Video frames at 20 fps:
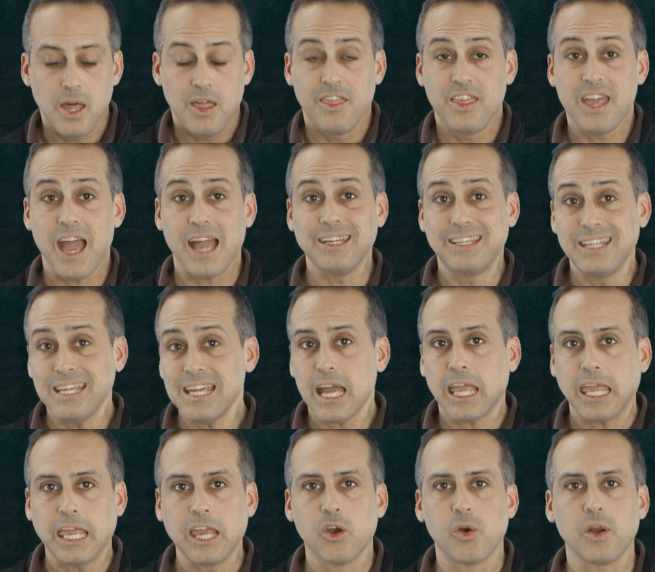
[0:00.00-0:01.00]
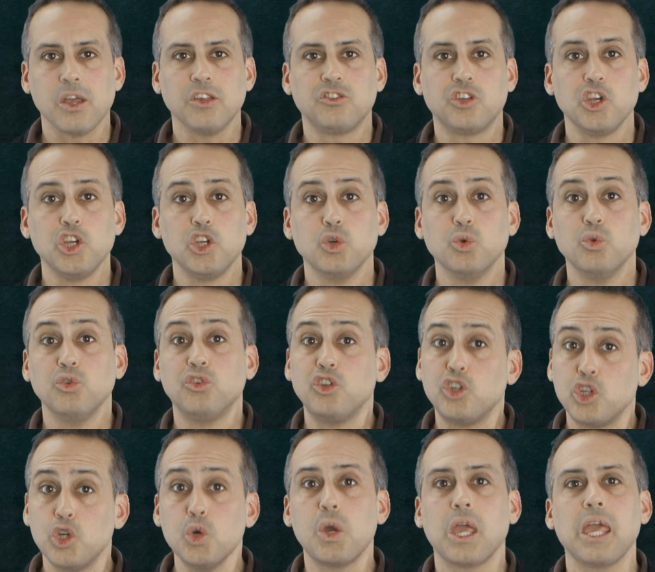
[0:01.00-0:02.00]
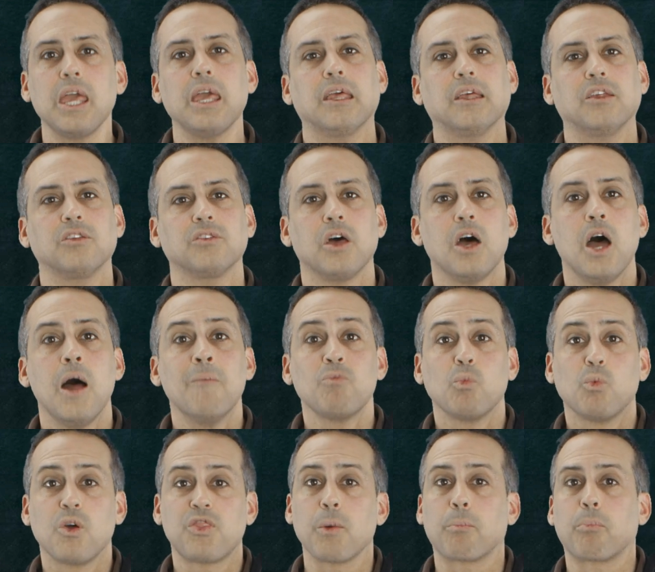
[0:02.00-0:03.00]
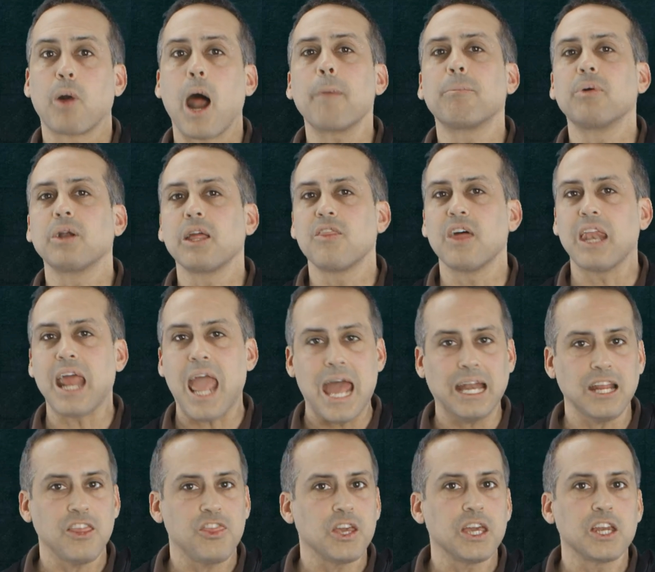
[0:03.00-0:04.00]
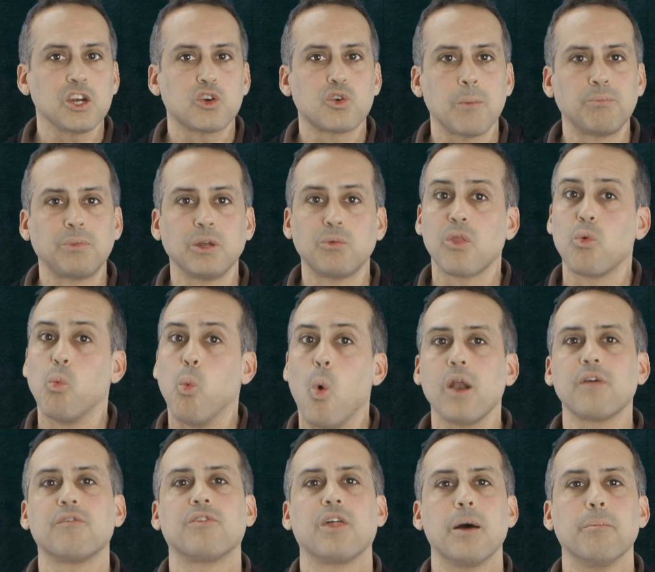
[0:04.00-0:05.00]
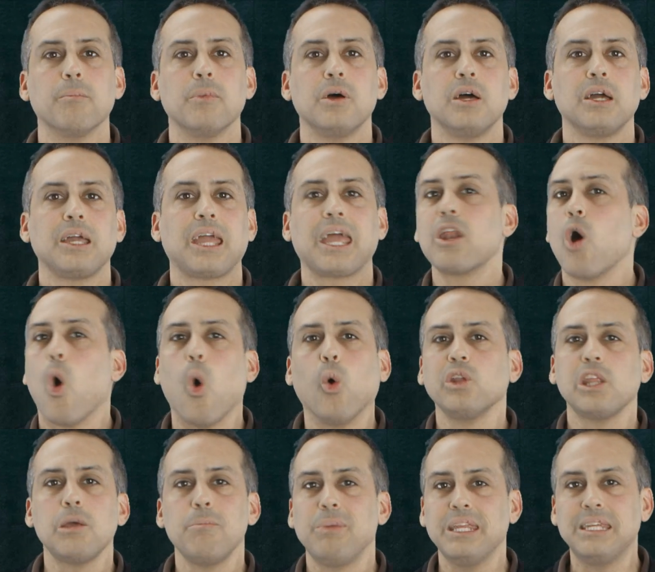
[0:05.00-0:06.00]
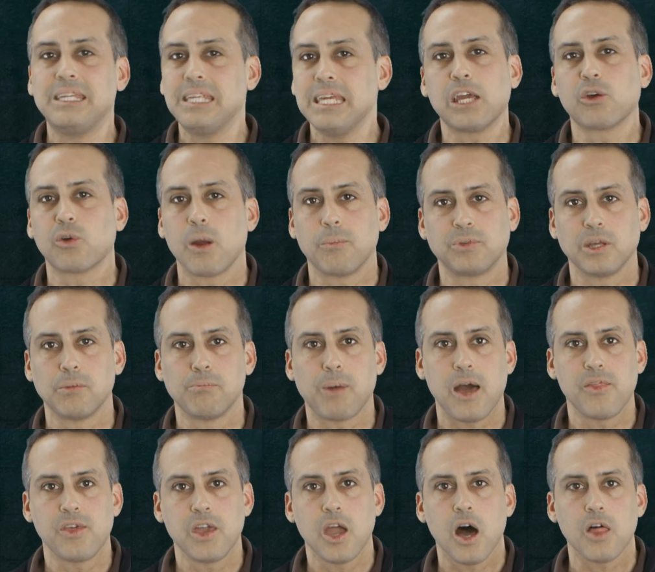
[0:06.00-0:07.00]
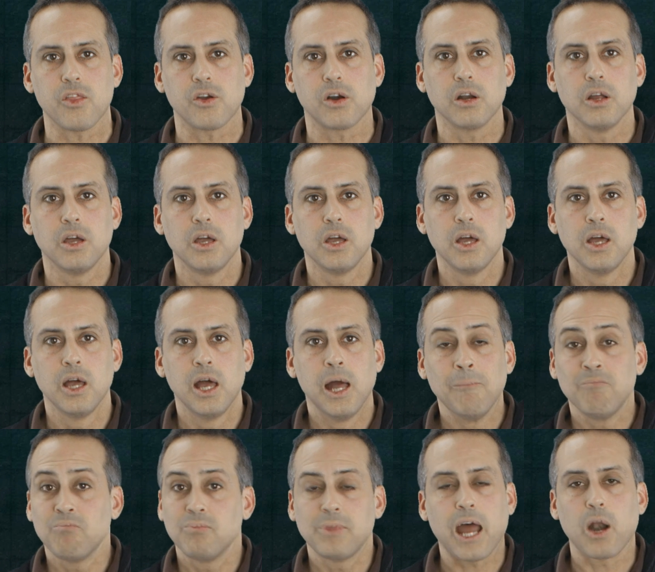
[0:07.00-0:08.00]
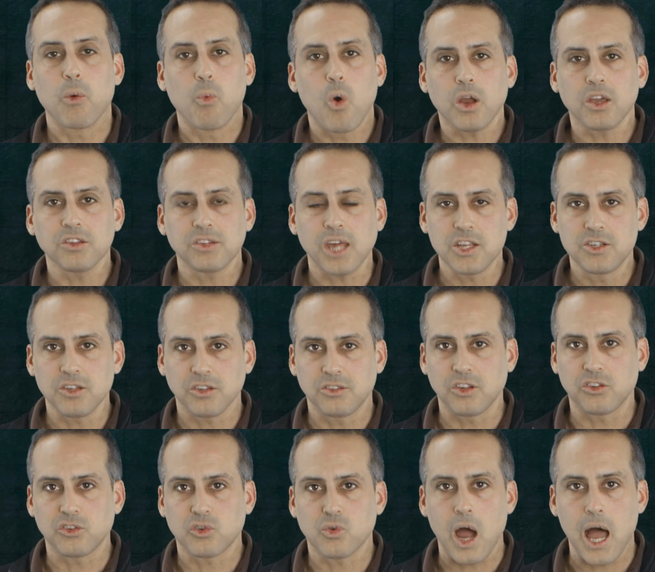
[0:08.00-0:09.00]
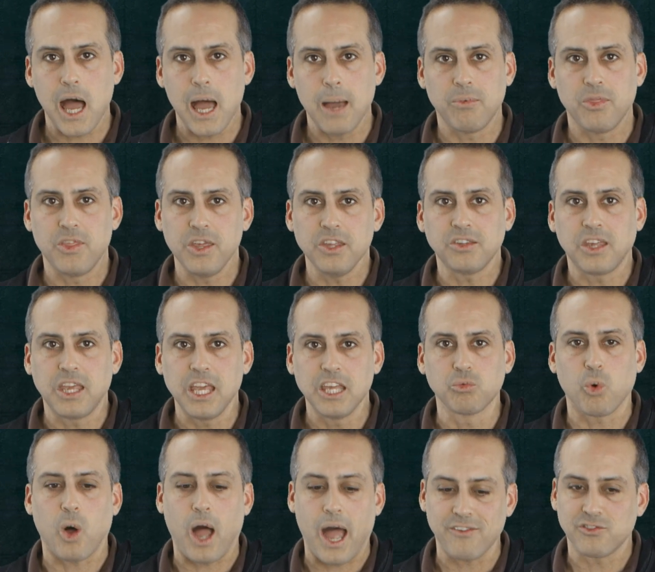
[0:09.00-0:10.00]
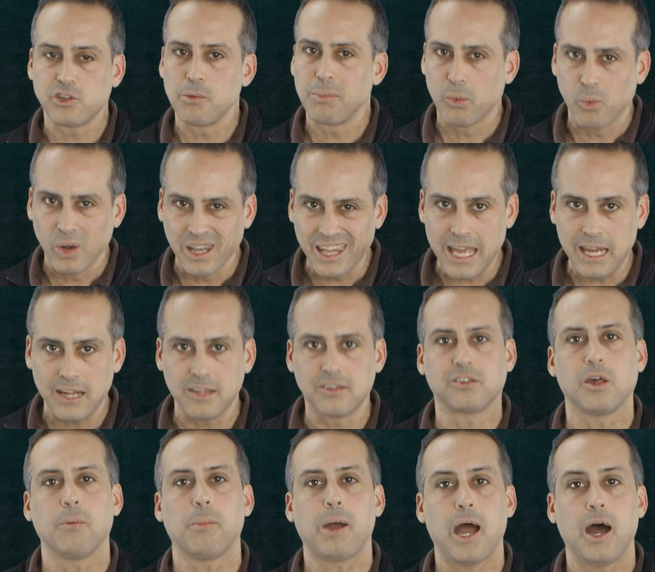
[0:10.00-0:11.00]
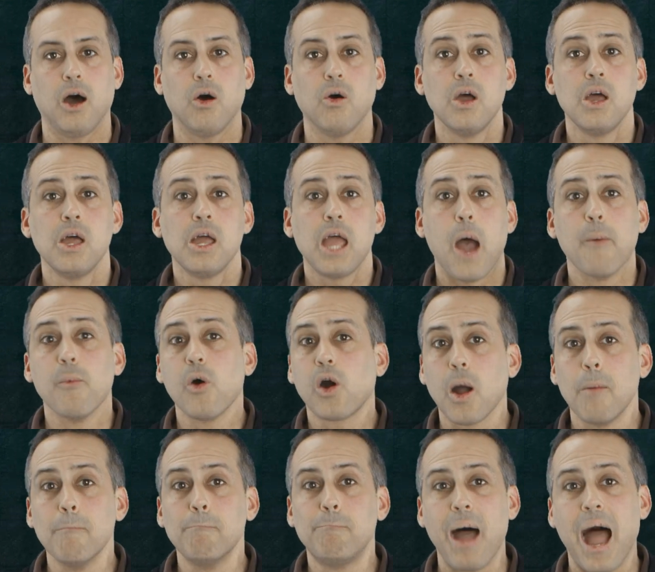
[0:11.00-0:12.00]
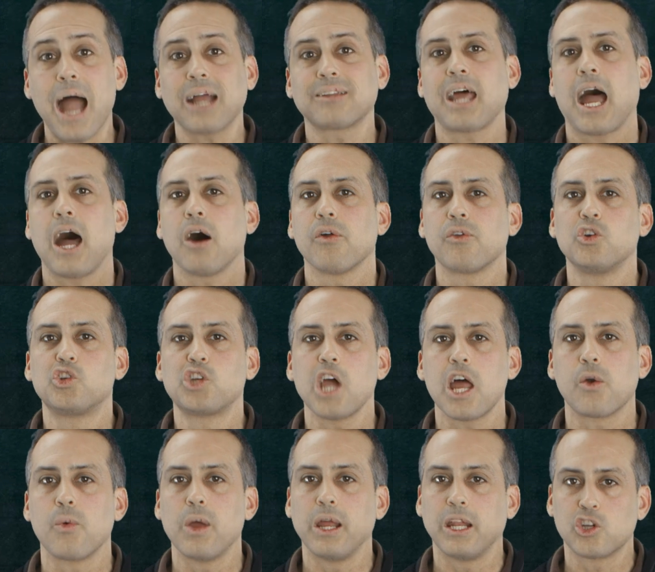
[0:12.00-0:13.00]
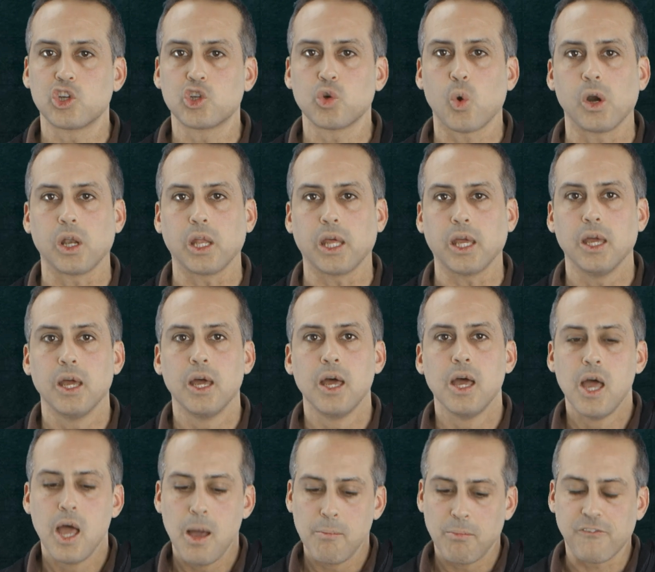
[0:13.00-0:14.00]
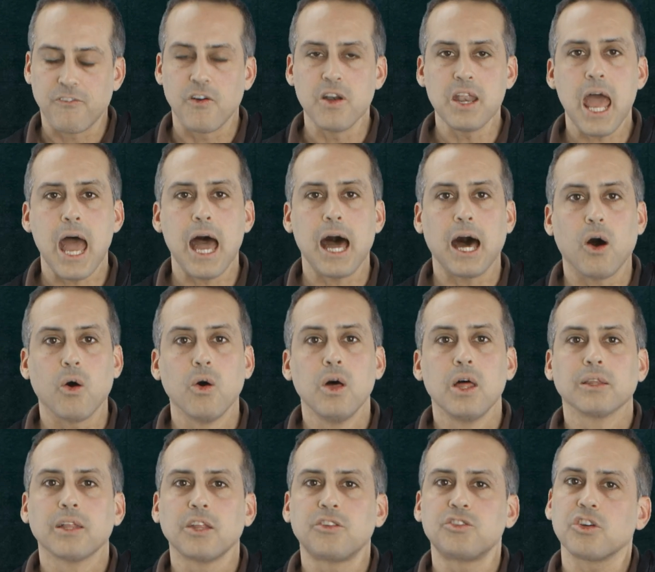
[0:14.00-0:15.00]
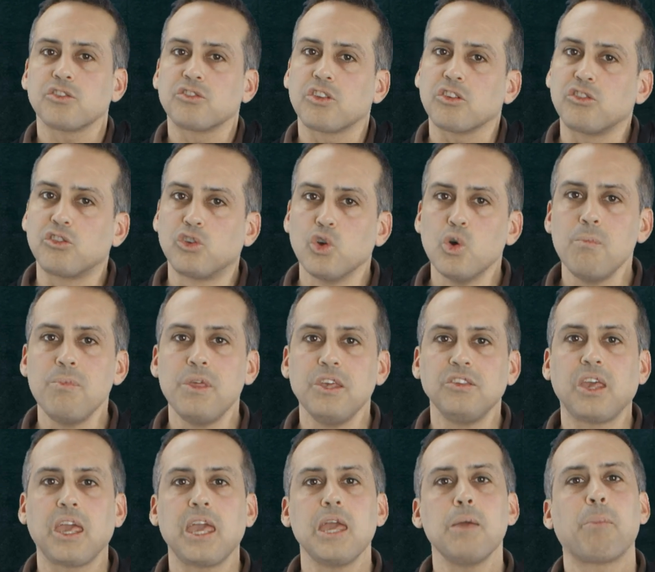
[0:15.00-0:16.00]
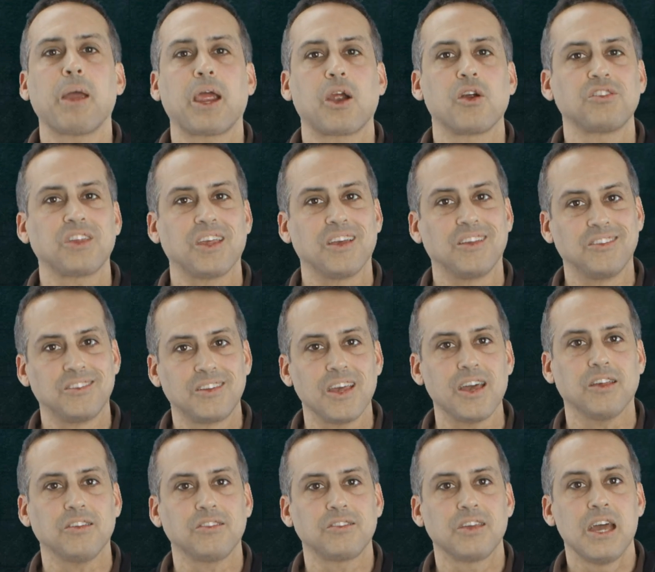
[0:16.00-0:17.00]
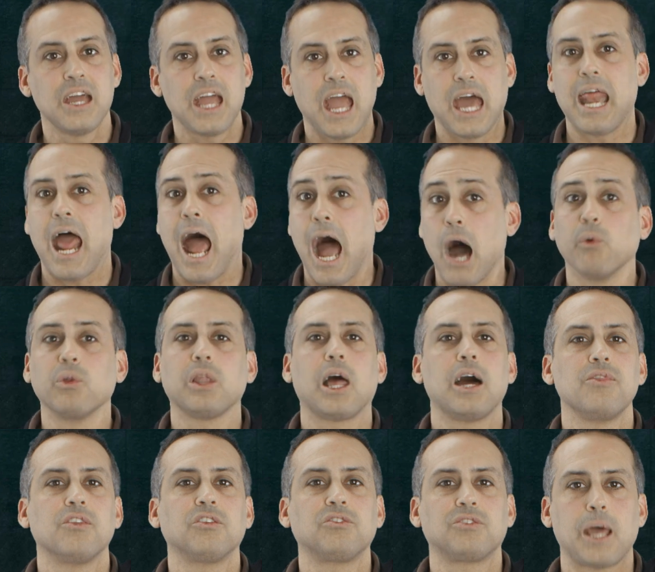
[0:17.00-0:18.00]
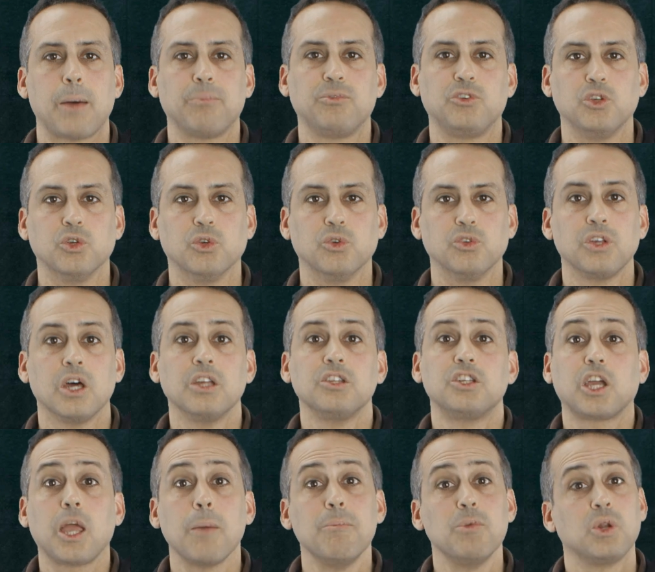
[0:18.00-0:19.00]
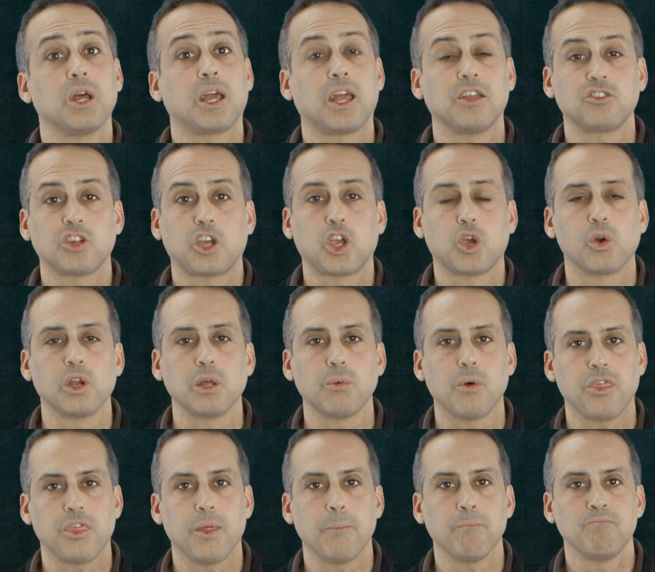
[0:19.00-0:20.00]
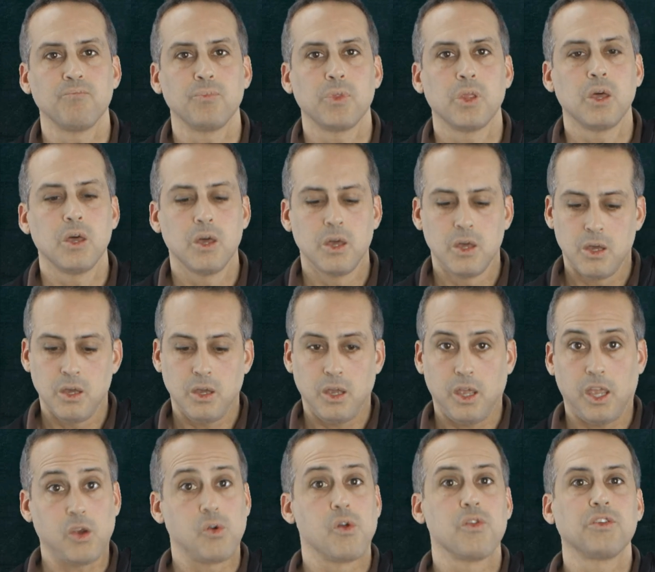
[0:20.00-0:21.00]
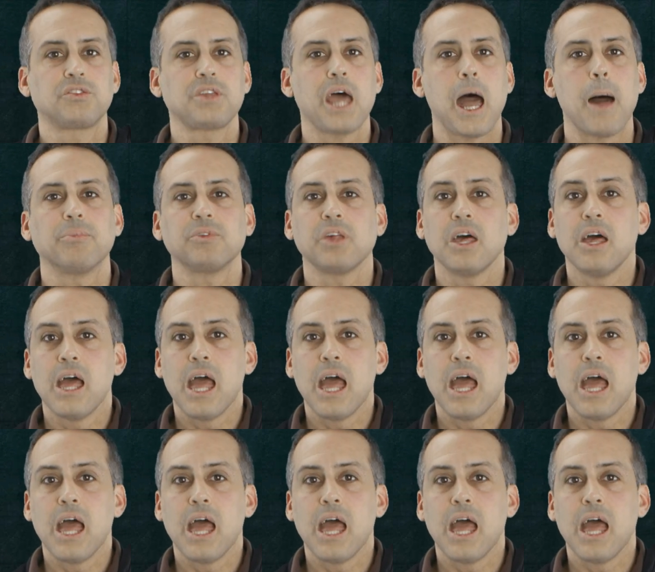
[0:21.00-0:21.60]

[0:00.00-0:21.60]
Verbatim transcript: The idea here is to use two keys, with the property that anything encrypted with one of them can only be decrypted by the other. Now, to work as I just described, these keys will have to be related somehow, and we'll come back to how they're generated shortly. But for now, let's just assume these key pairs exist and outline the steps used to communicate securely with them. Here are the steps.